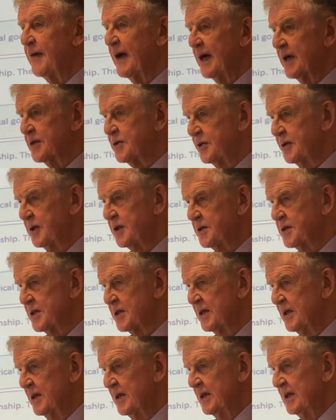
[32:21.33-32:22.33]
factories
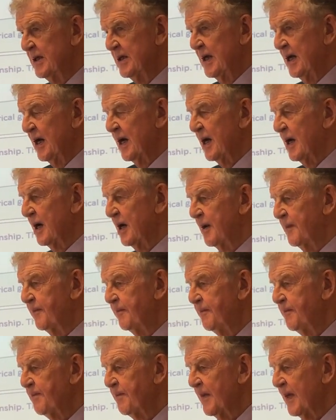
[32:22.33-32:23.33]

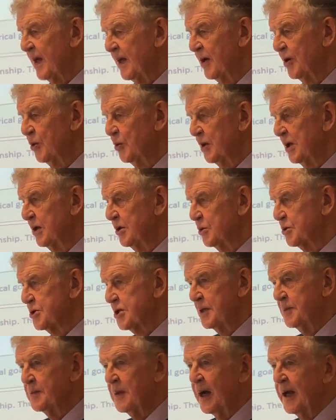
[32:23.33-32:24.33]
who were
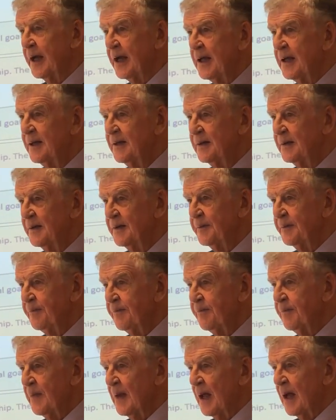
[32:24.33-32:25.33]
losing money,
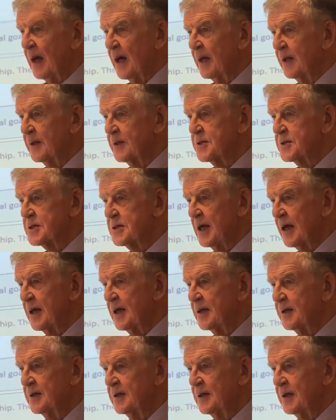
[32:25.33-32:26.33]
and
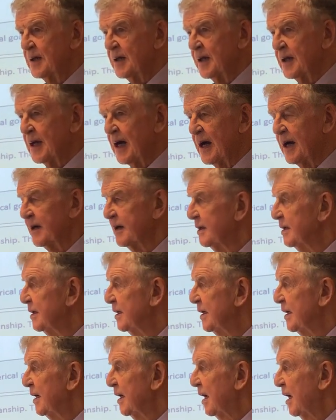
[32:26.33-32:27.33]
said that
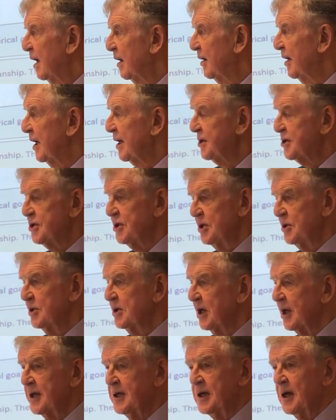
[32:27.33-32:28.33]
unless you
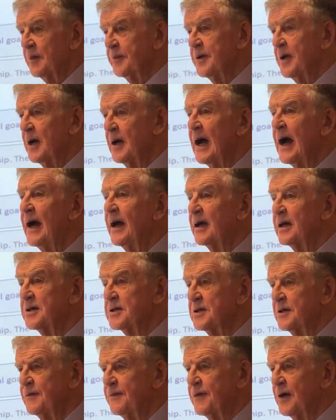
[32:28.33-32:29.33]
clean up your
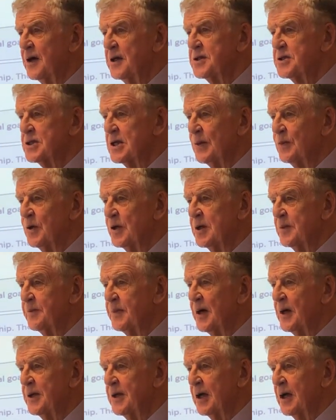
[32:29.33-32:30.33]
act and find someone to
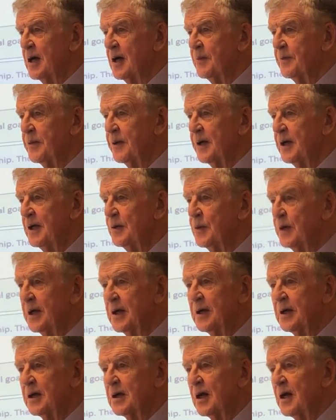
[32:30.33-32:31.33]
buy the company, we're
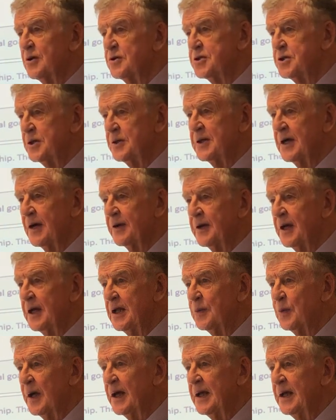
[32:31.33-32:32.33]
going to close you down
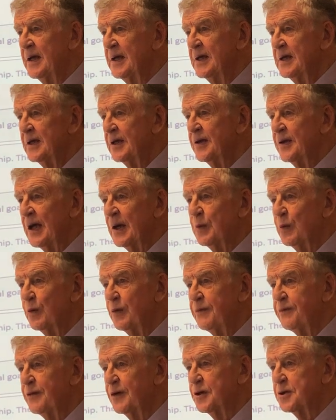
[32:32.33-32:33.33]
anyway. And they were
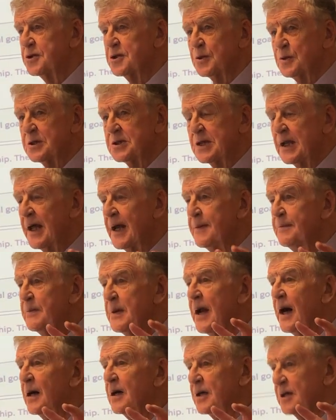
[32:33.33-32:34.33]
referred to as lame
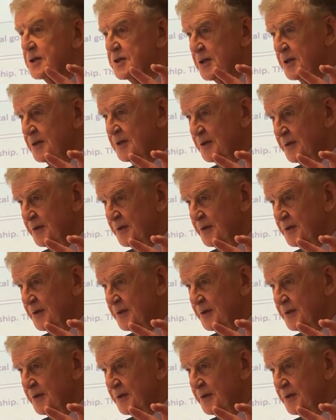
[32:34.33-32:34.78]
ducks.